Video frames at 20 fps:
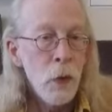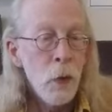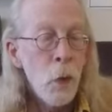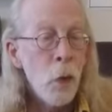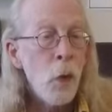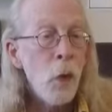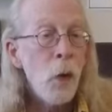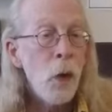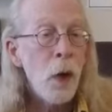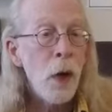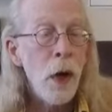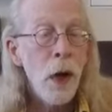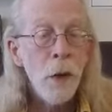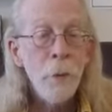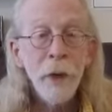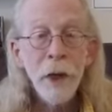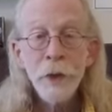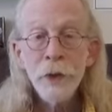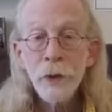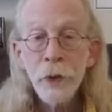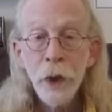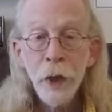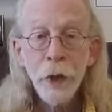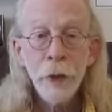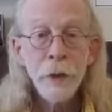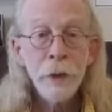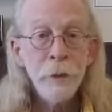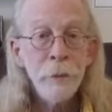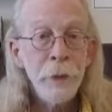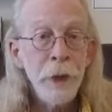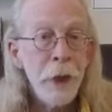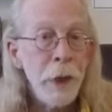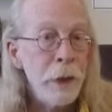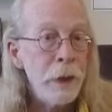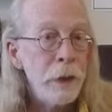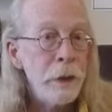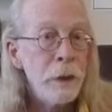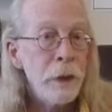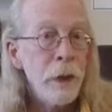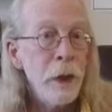Or am I trying to make
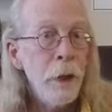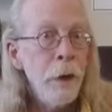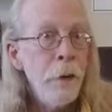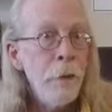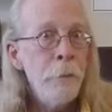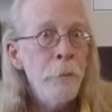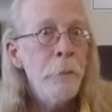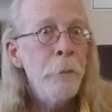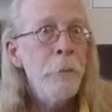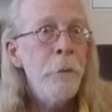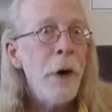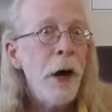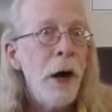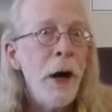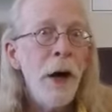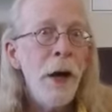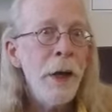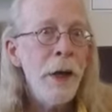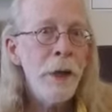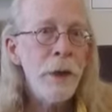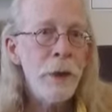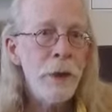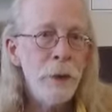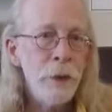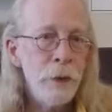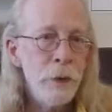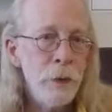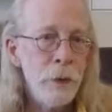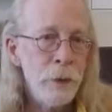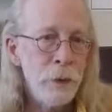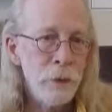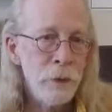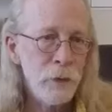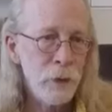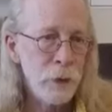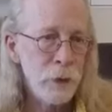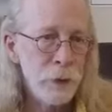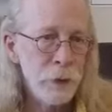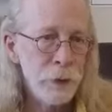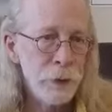it my universe?
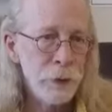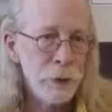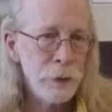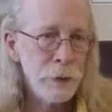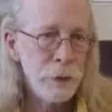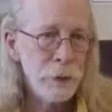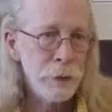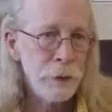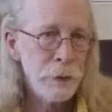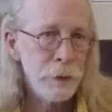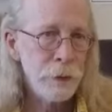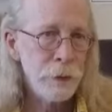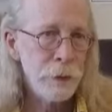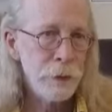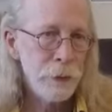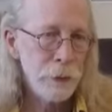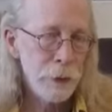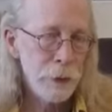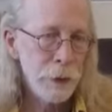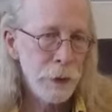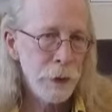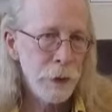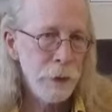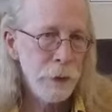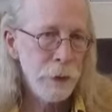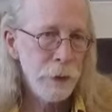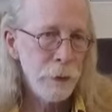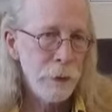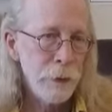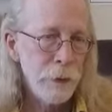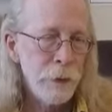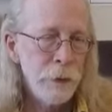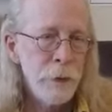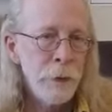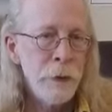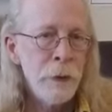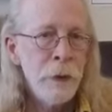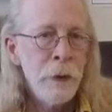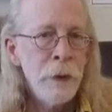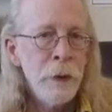Okay?
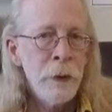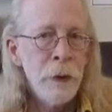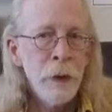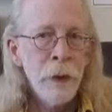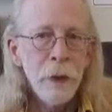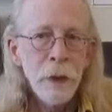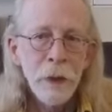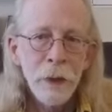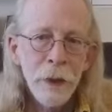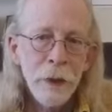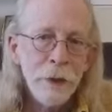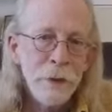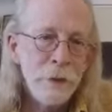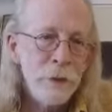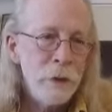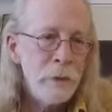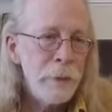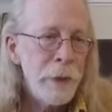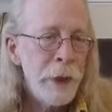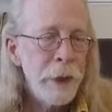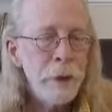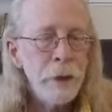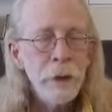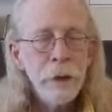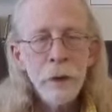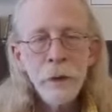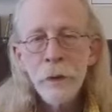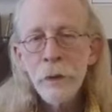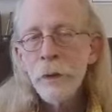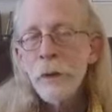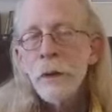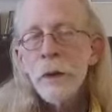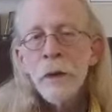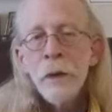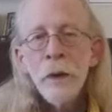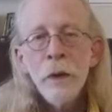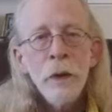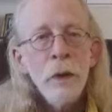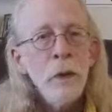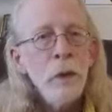Because no matter
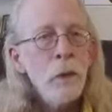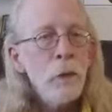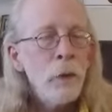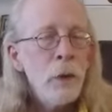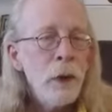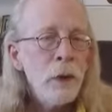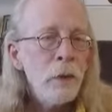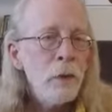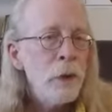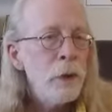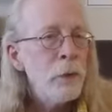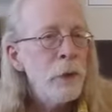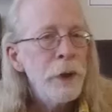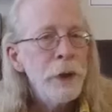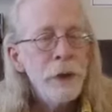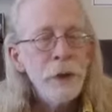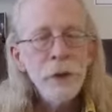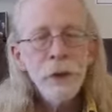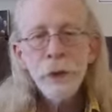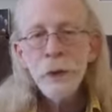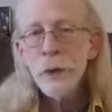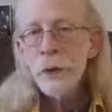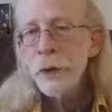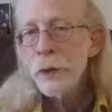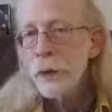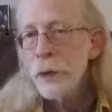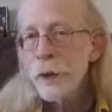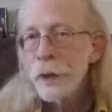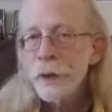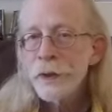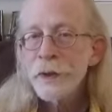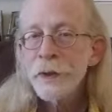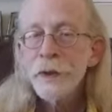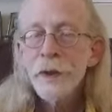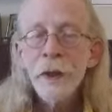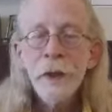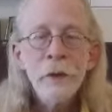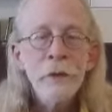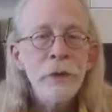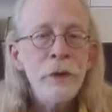what we want to do, it's
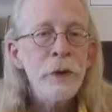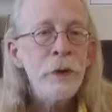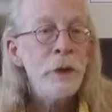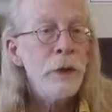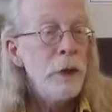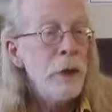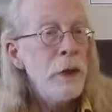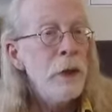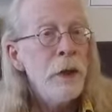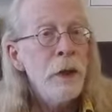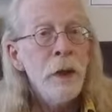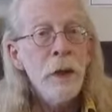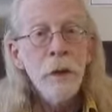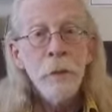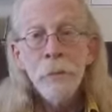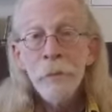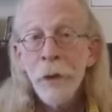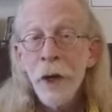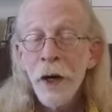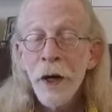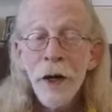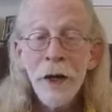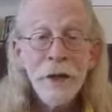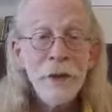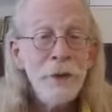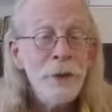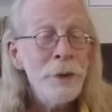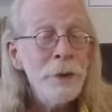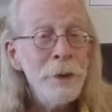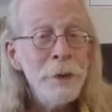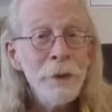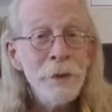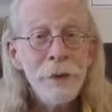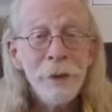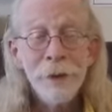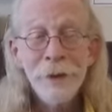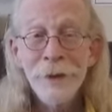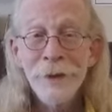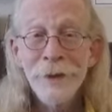never my universe.